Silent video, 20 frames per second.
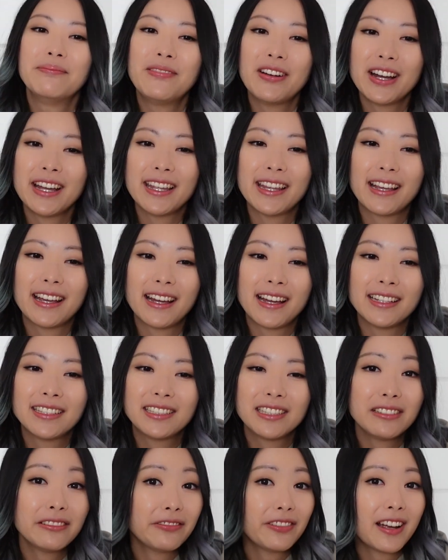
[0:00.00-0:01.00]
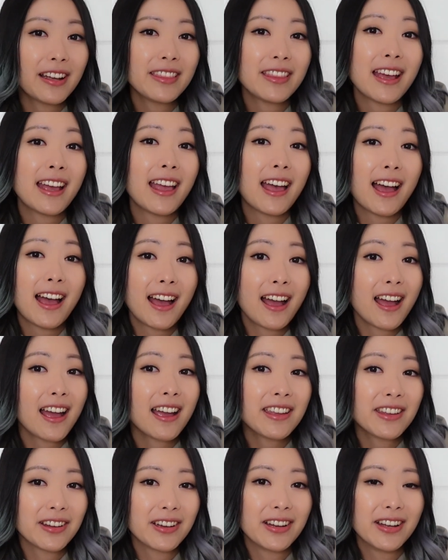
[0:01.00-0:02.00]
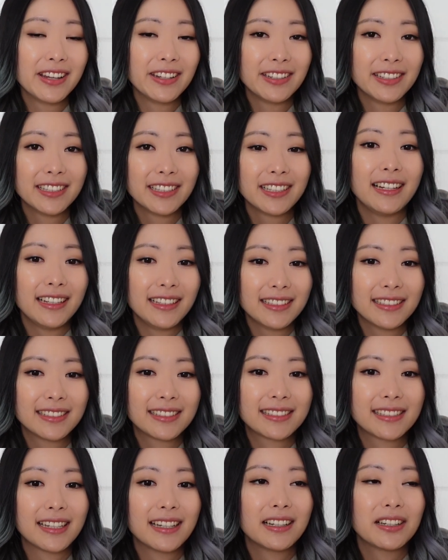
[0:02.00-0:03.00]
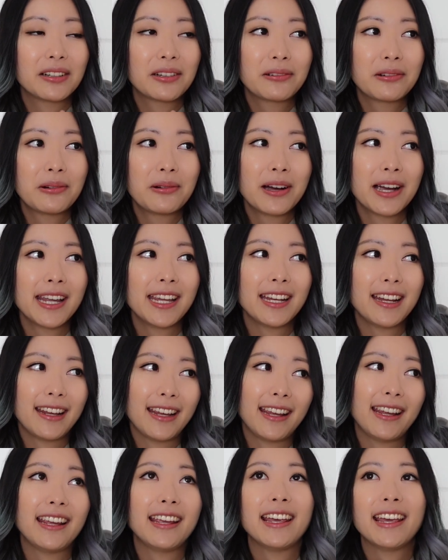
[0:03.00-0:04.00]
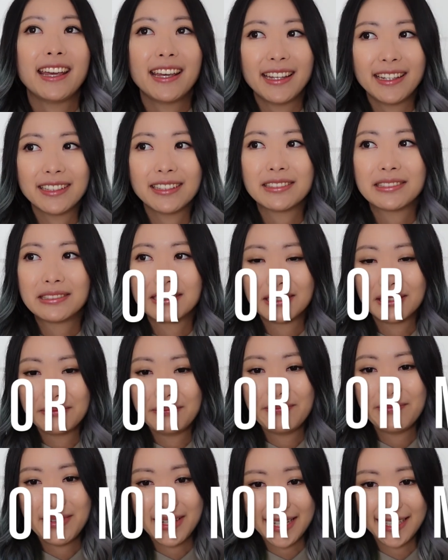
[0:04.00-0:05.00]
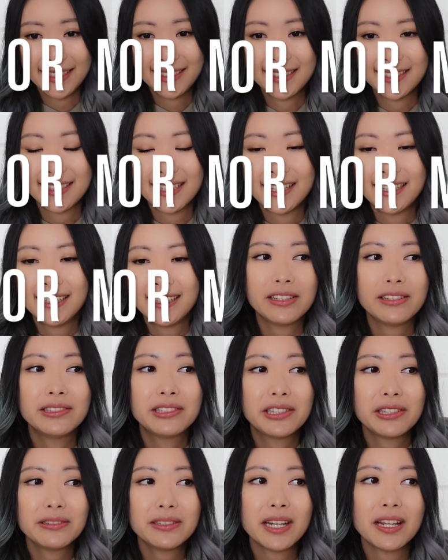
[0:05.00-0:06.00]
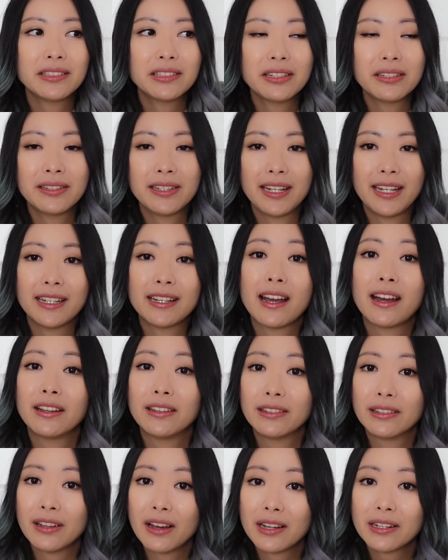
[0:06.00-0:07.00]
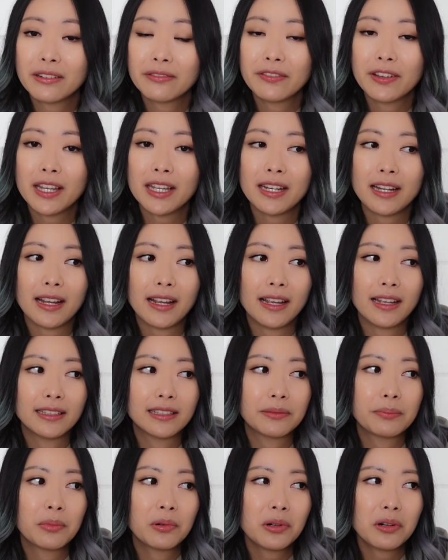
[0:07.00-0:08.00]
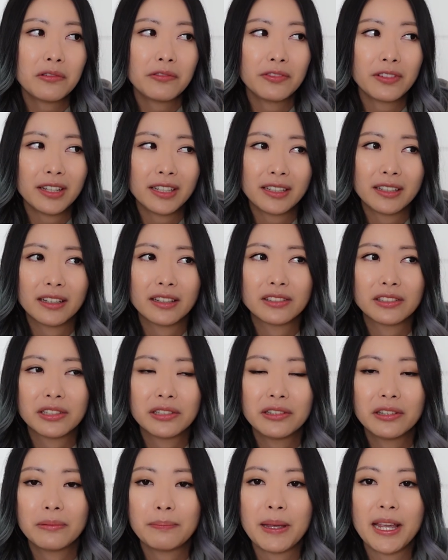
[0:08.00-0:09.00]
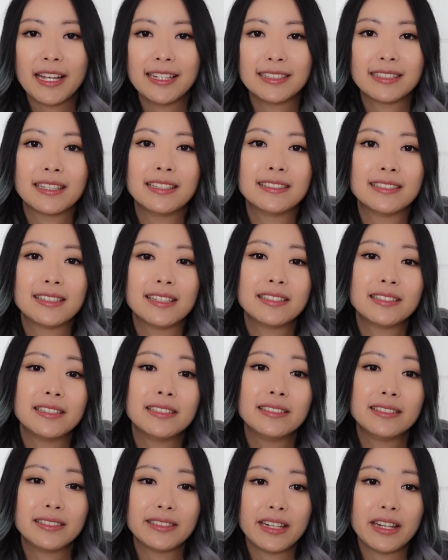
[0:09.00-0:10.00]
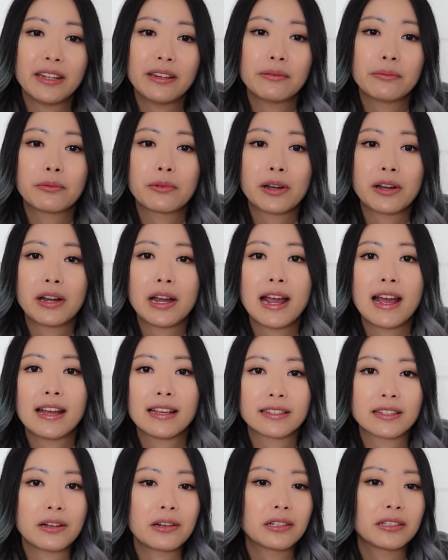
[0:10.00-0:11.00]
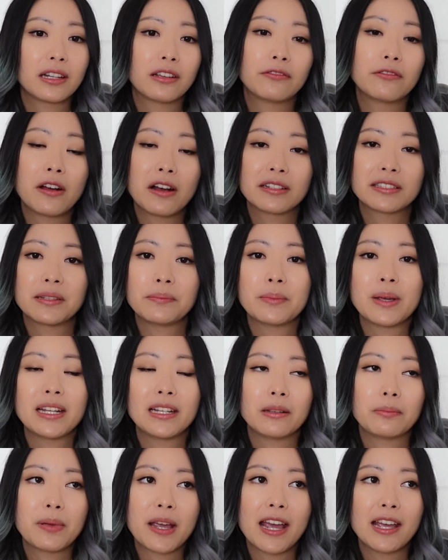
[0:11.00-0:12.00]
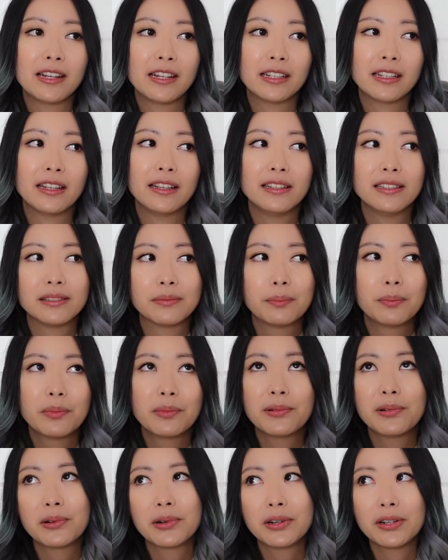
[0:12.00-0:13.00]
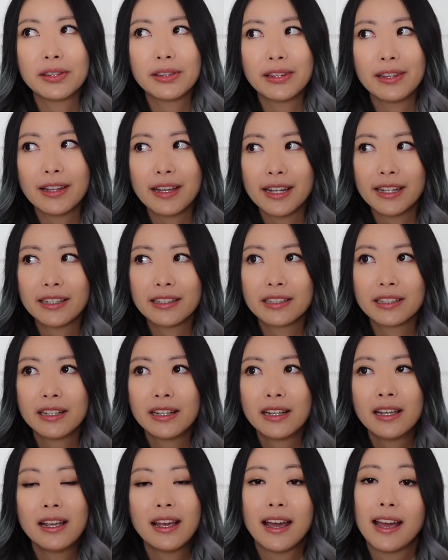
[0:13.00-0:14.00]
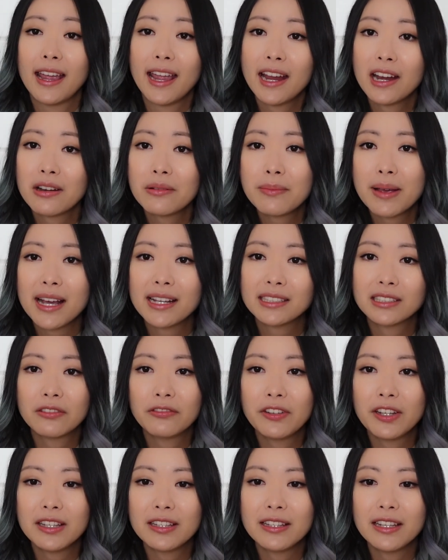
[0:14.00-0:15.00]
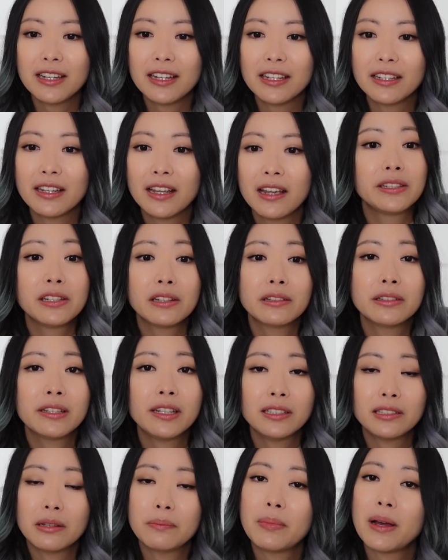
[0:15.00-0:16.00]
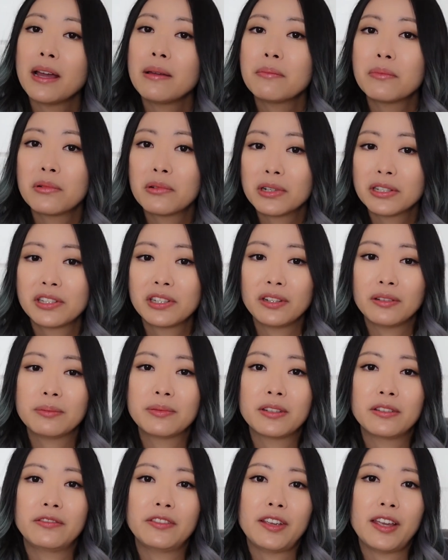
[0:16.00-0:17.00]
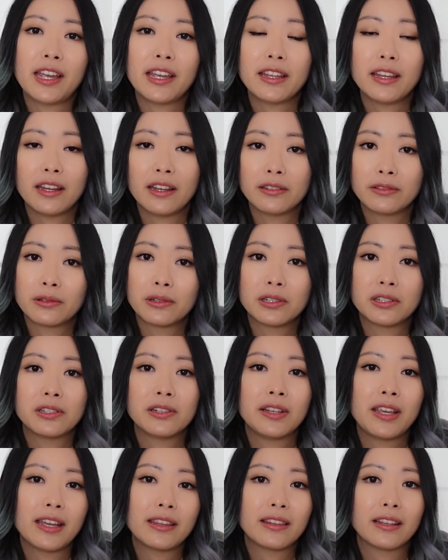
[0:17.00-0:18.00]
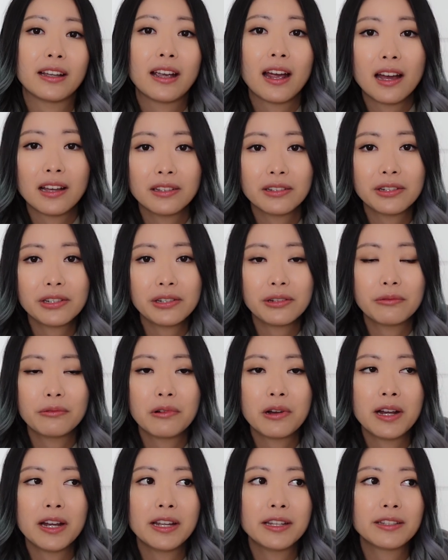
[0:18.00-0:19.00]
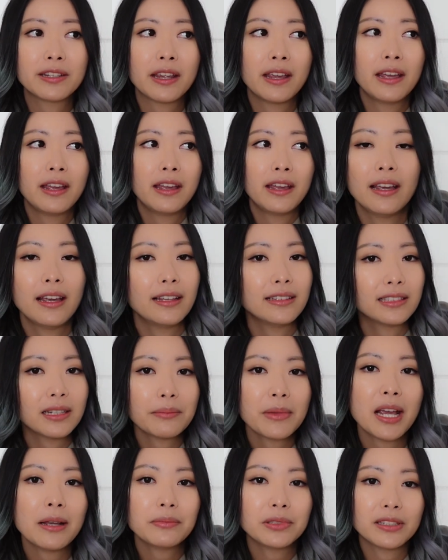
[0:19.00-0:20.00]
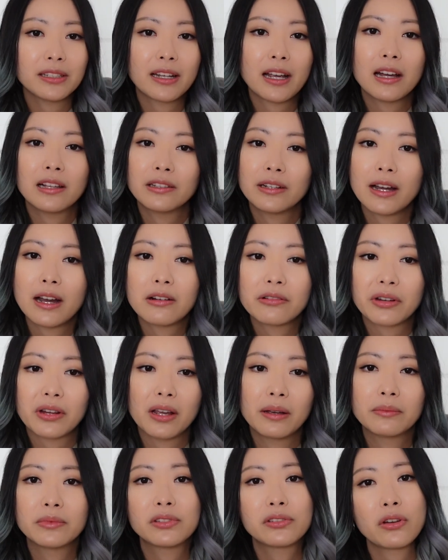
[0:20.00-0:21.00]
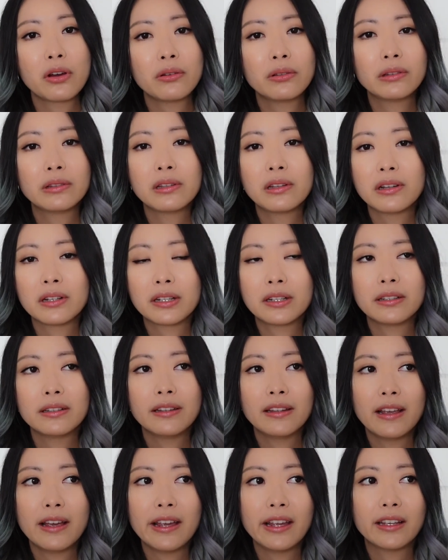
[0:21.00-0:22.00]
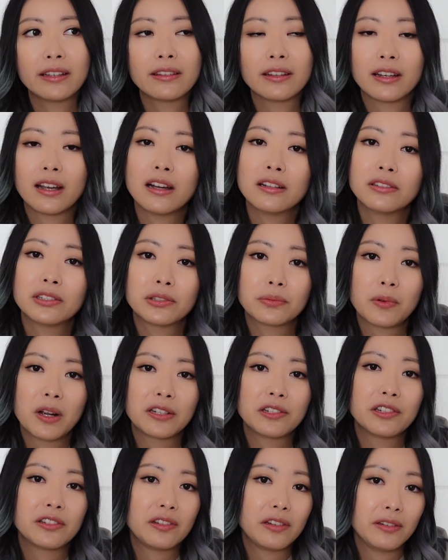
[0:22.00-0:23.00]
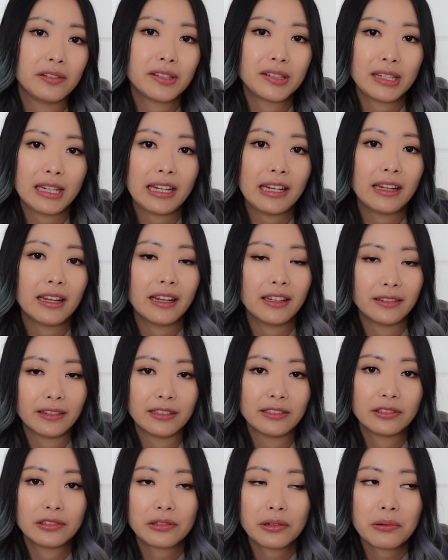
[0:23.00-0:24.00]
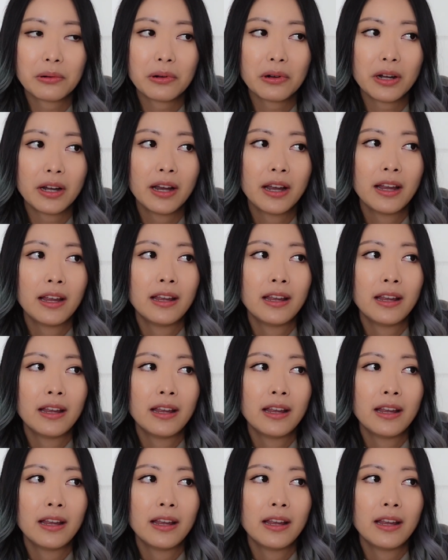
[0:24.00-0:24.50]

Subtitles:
But I do find that Ion is quite a hit or miss. You do tend to need a lot of it. It's more of like a toothpaste consistency, whereas Arctic Fox and Manic Panic is more like a hair mask feeling. You'll need to buy more tubes of it in order to get the color you want. And sometimes the color outcomes don't look like the color swatches you see in the store.